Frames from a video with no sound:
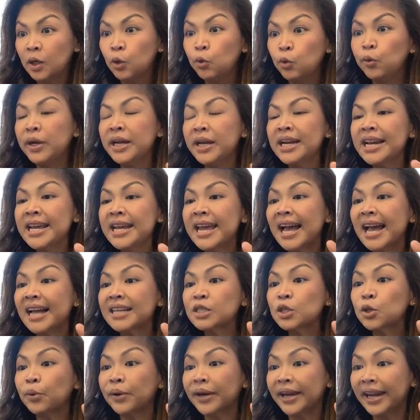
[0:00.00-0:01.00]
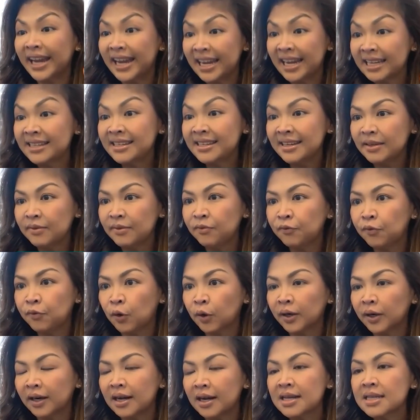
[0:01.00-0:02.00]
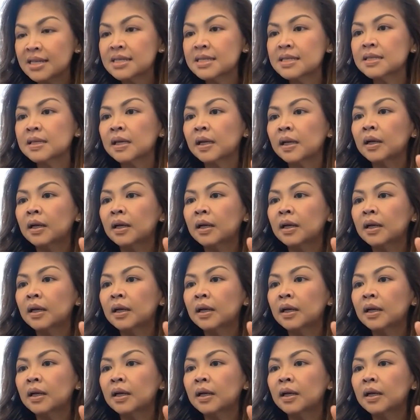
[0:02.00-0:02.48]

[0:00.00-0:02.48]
really has created for us